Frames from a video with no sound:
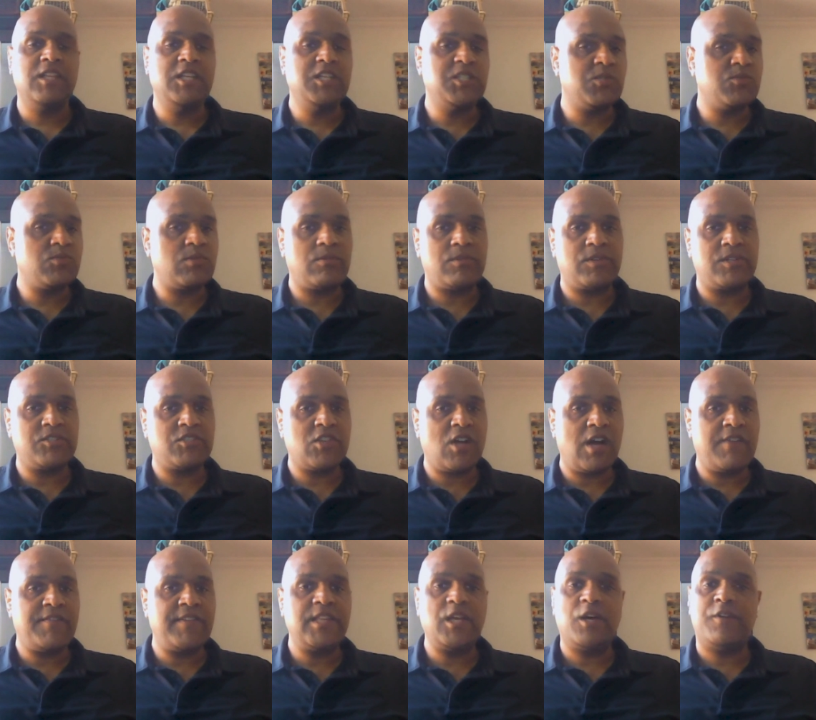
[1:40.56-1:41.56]
the lesions will
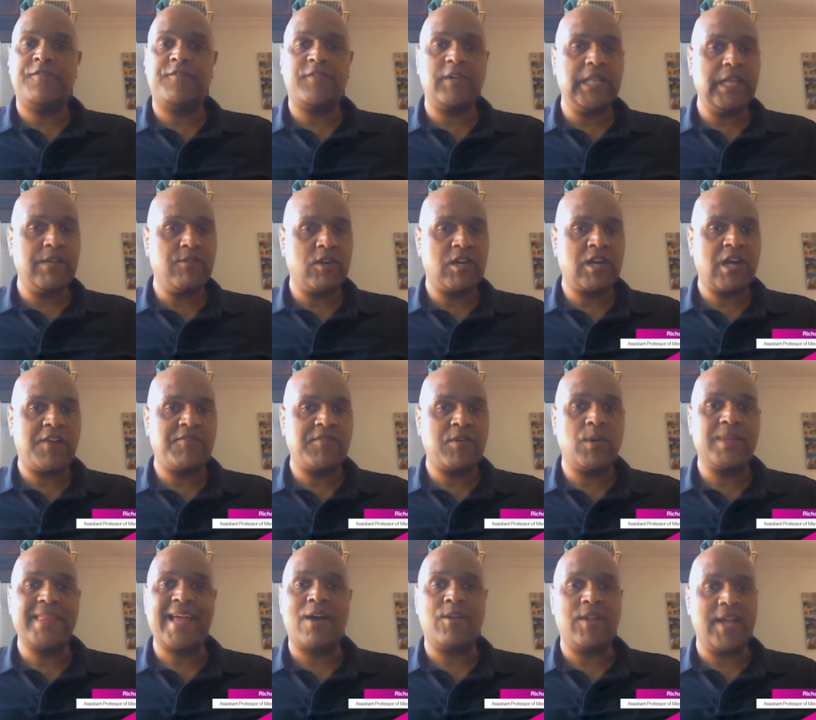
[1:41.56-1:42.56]
resolve and they'll fully
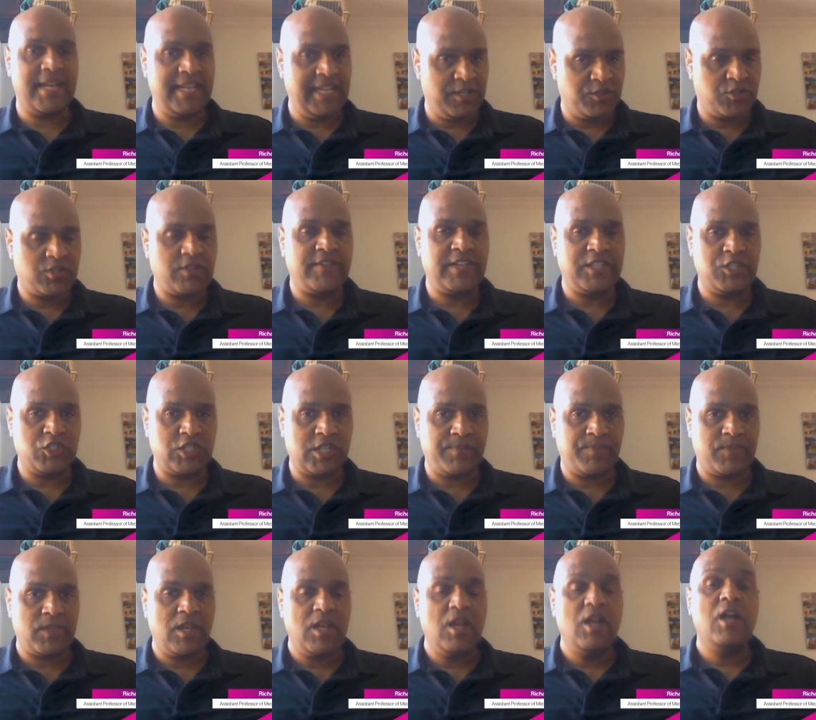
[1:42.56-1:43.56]
recover without any
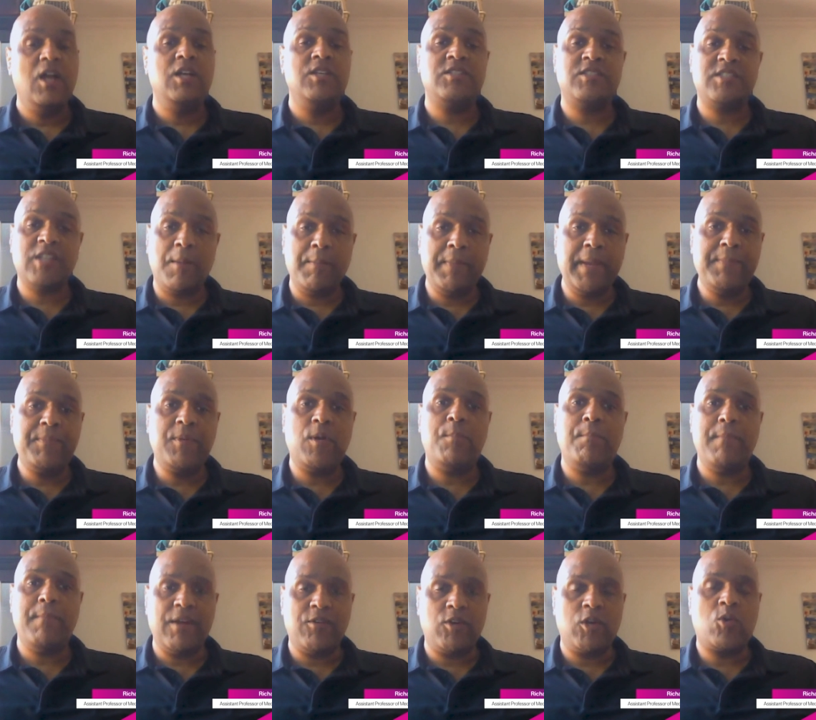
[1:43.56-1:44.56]
intervention. Some
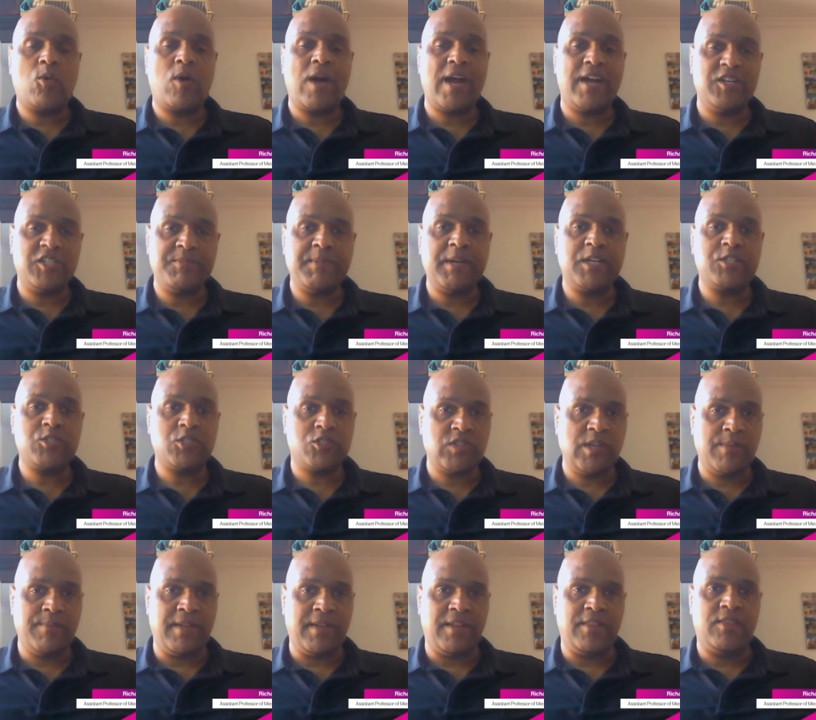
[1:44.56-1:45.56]
people may require special
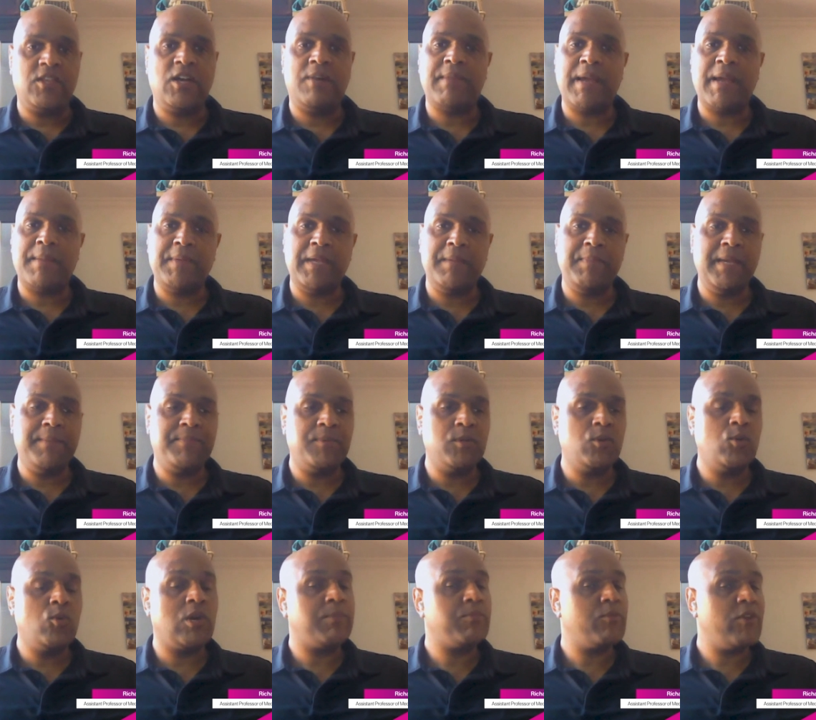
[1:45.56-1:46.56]
treatment. That might be
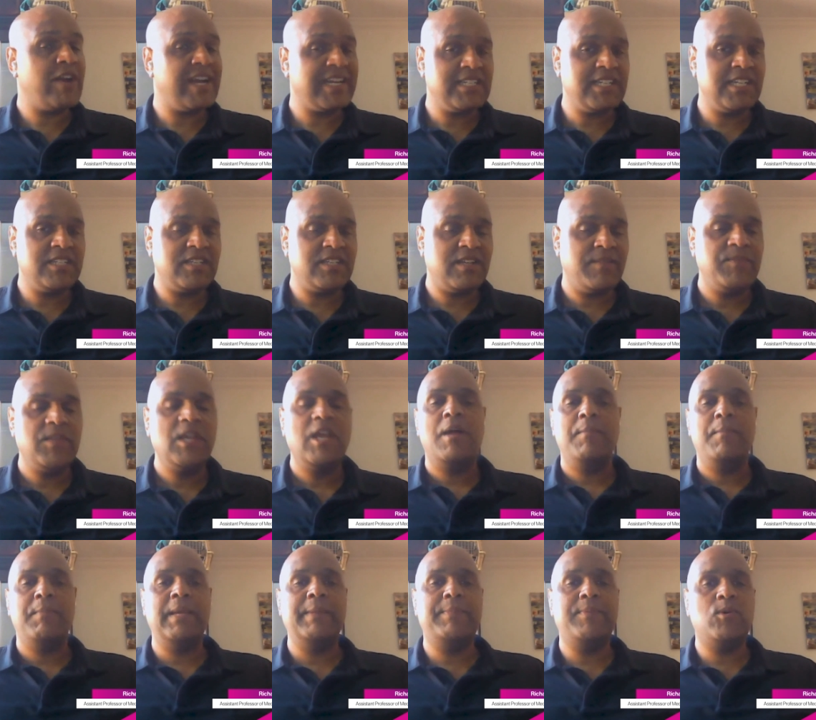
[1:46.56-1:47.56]
people who are pregnant,
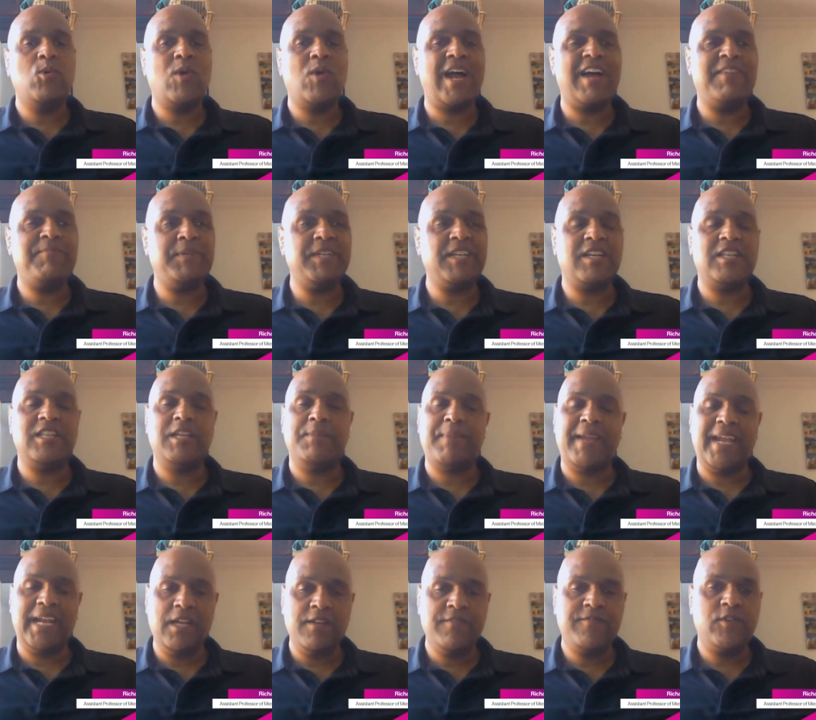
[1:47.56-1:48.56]
people who have
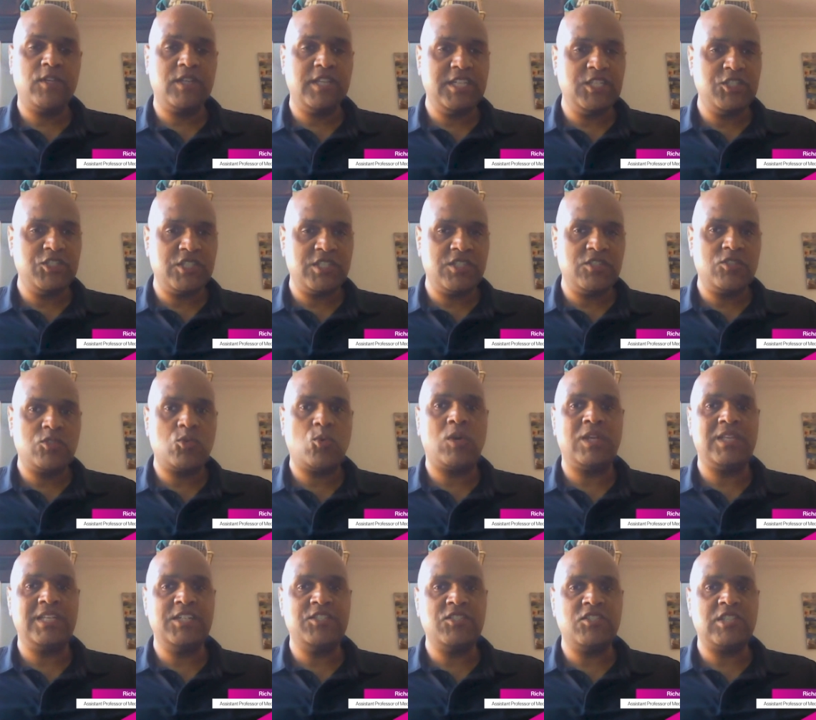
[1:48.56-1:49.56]
particularly painful lesions
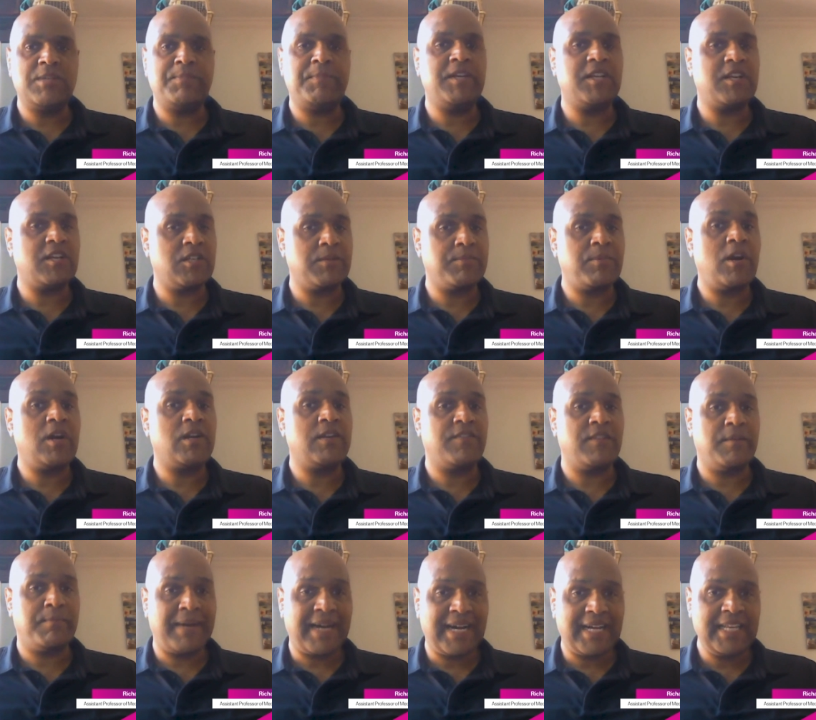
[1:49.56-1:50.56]
or lesions in a particular part
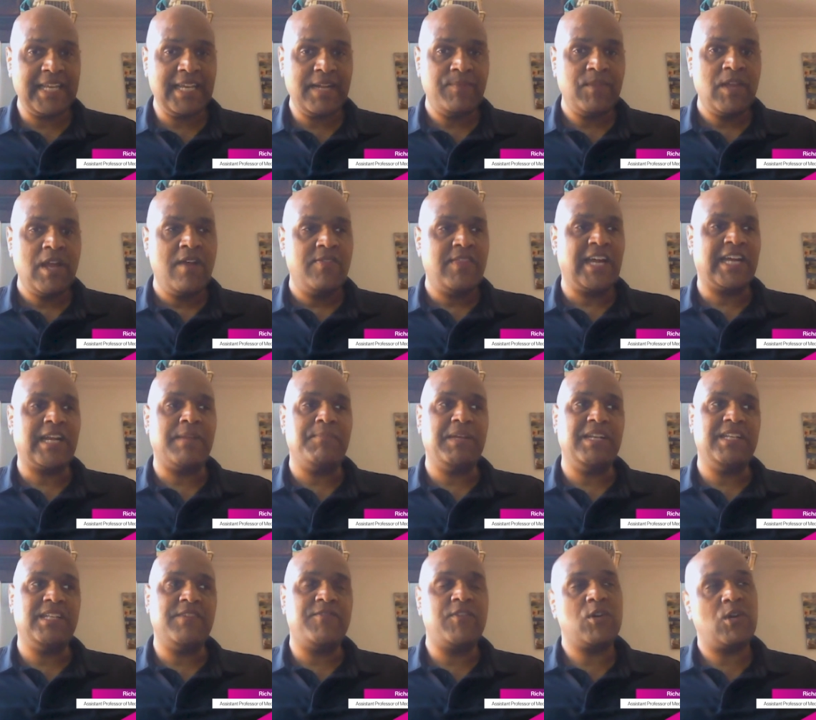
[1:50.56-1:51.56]
of the body that can
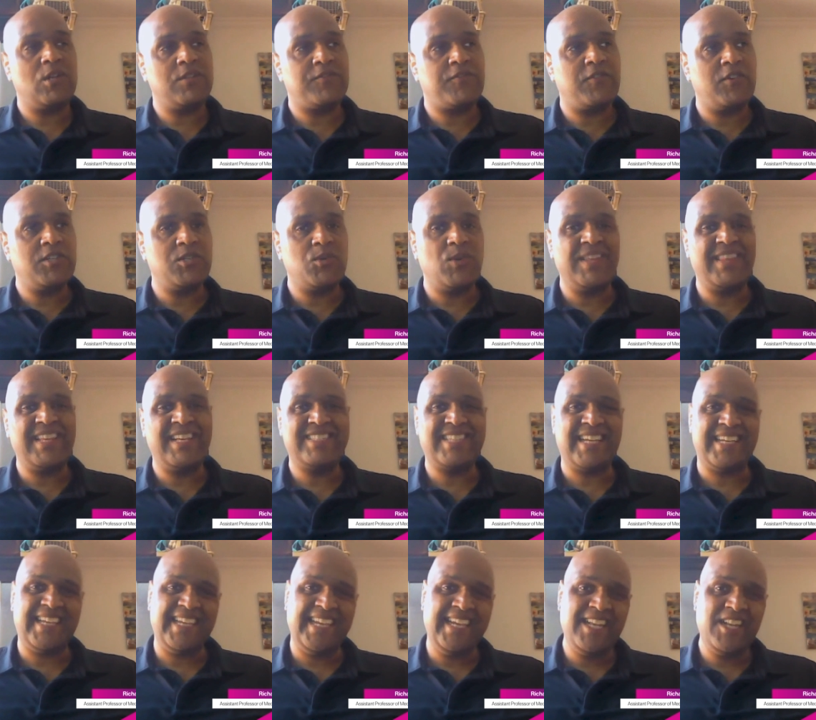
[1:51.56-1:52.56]
be difficult for doing
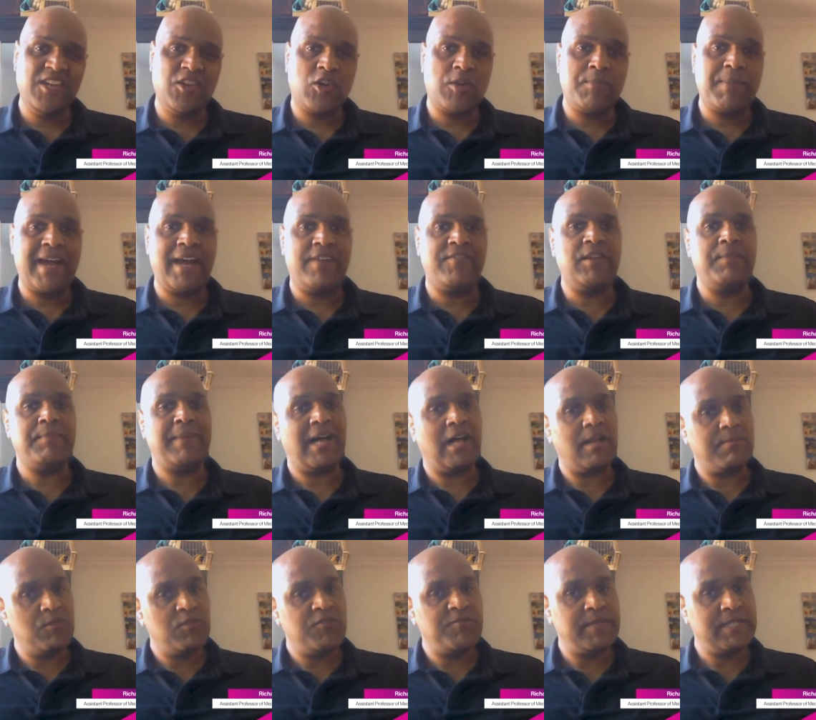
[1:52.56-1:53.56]
things like eating or having
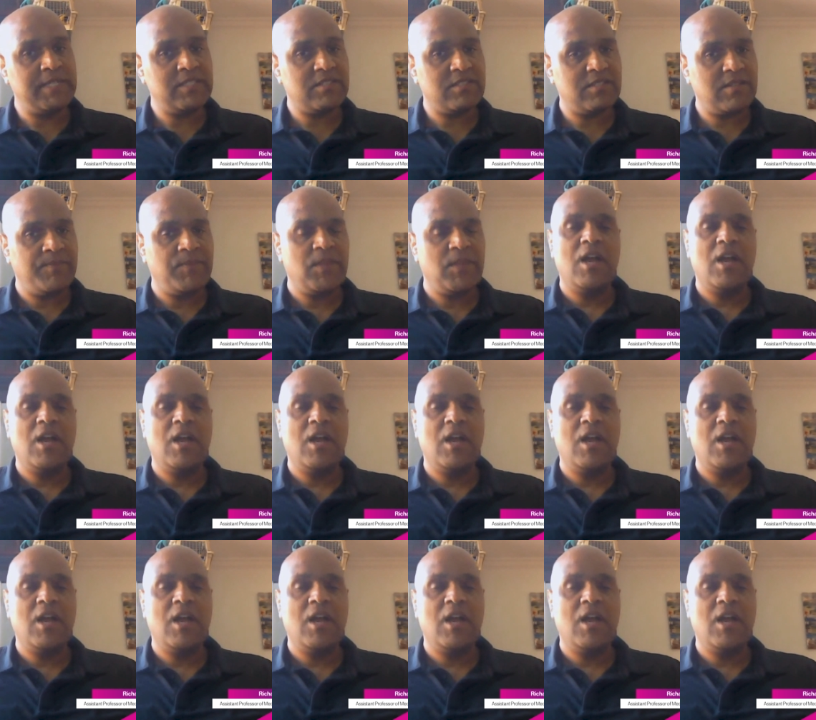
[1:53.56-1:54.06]
bowel movements.